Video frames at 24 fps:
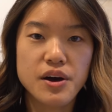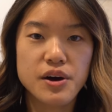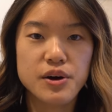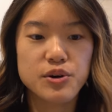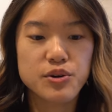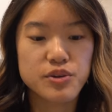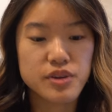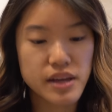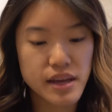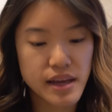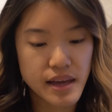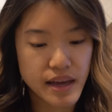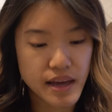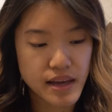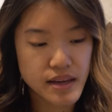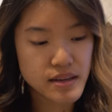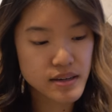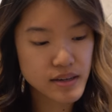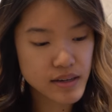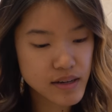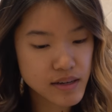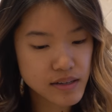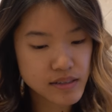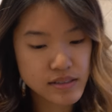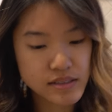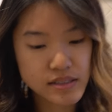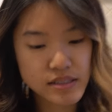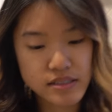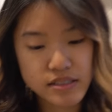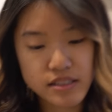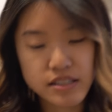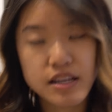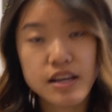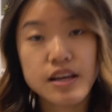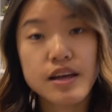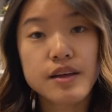Okay,
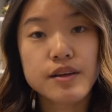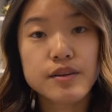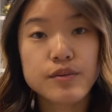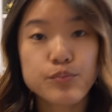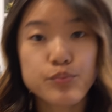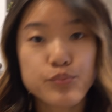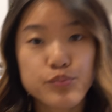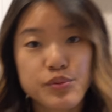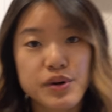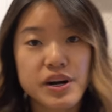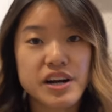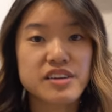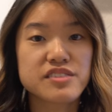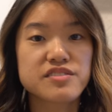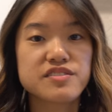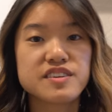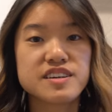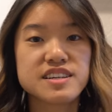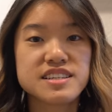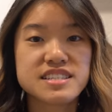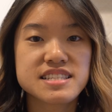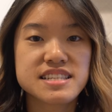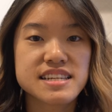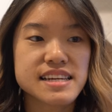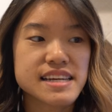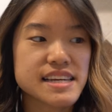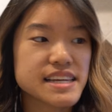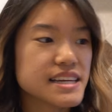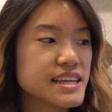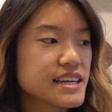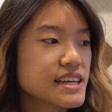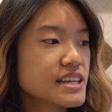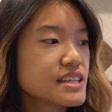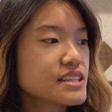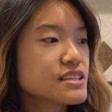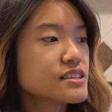breakfast
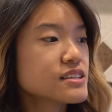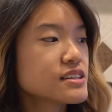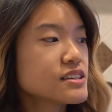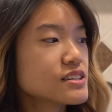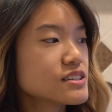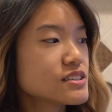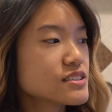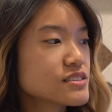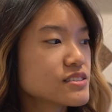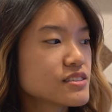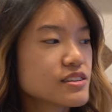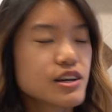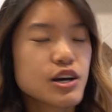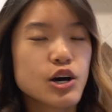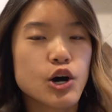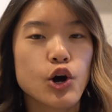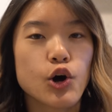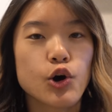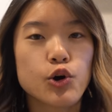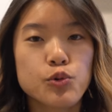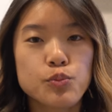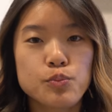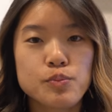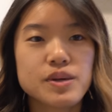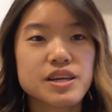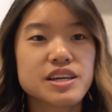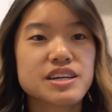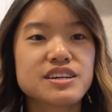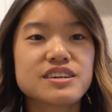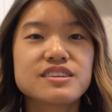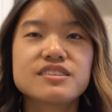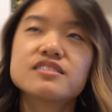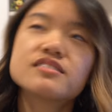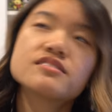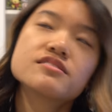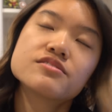eaten,
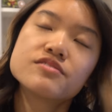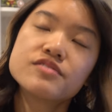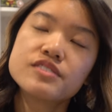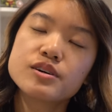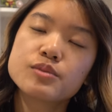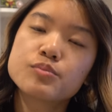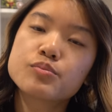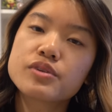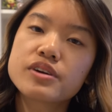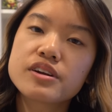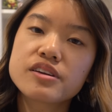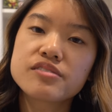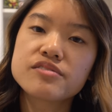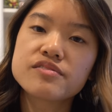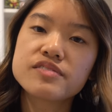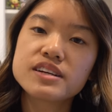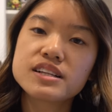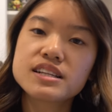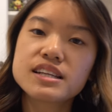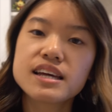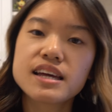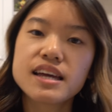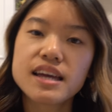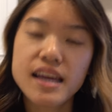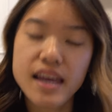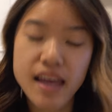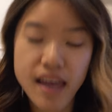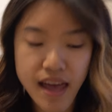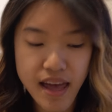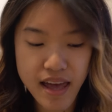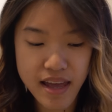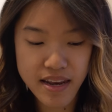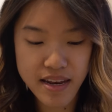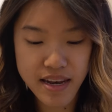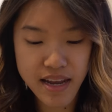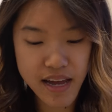oatmeal feel pretty filling,
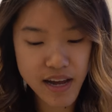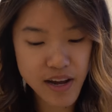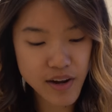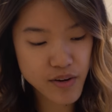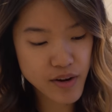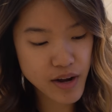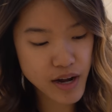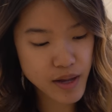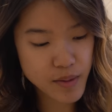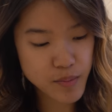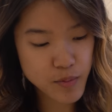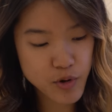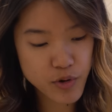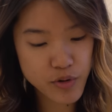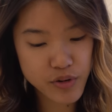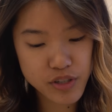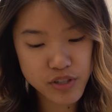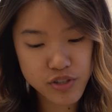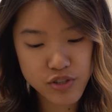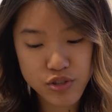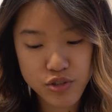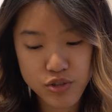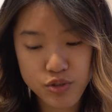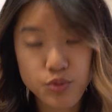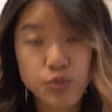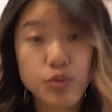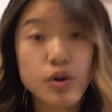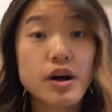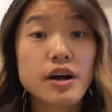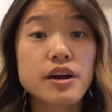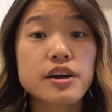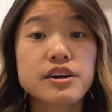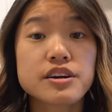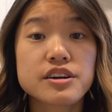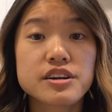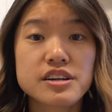and now I'm going to
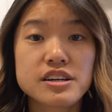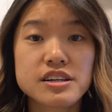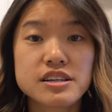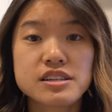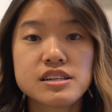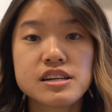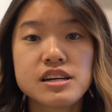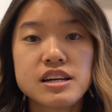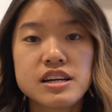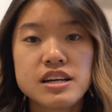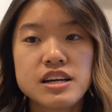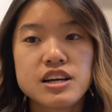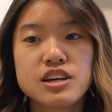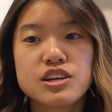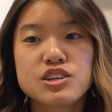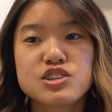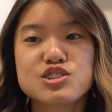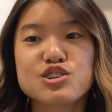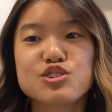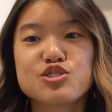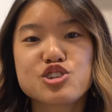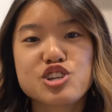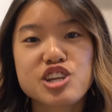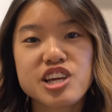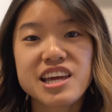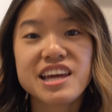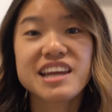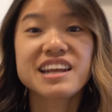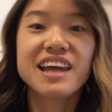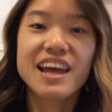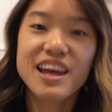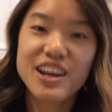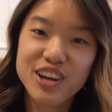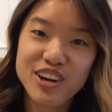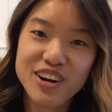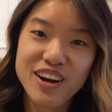walk her so she can
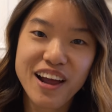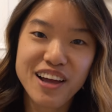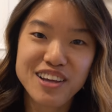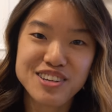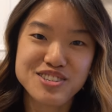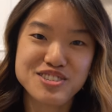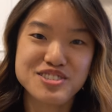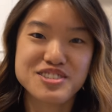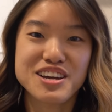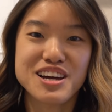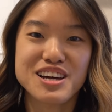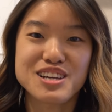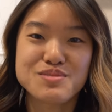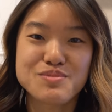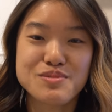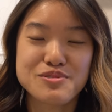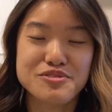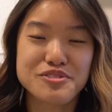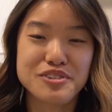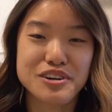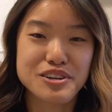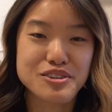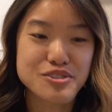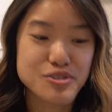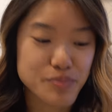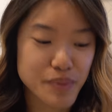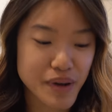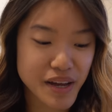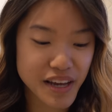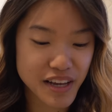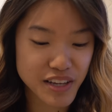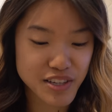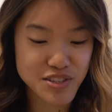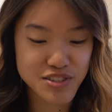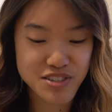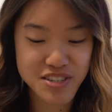get her exercise before I do my
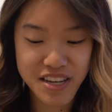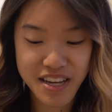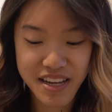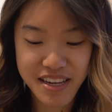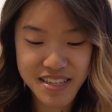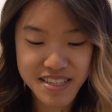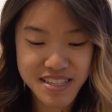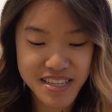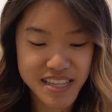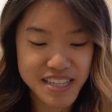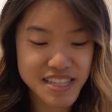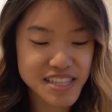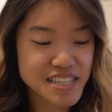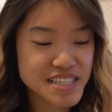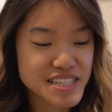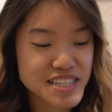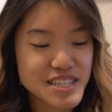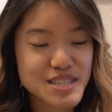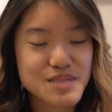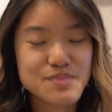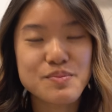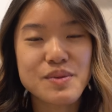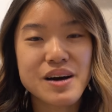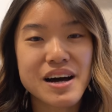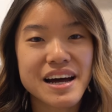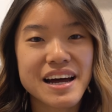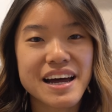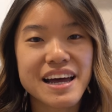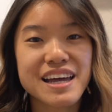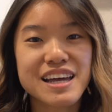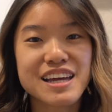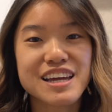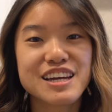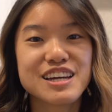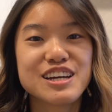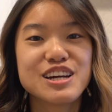exercise. And this is
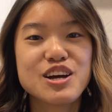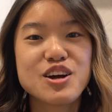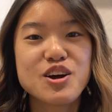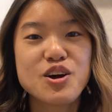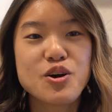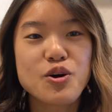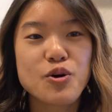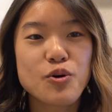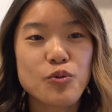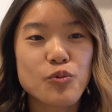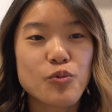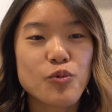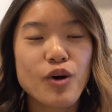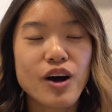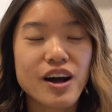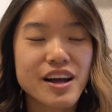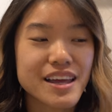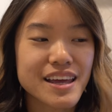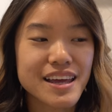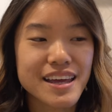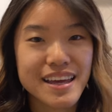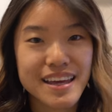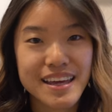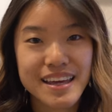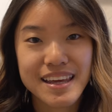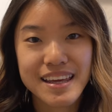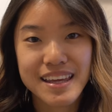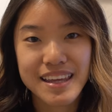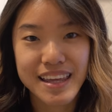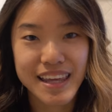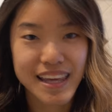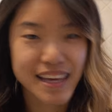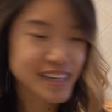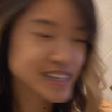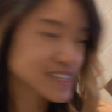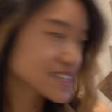my walking
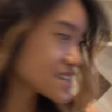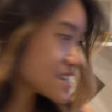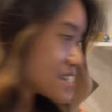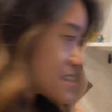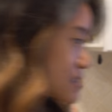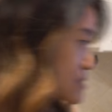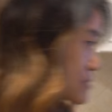kit.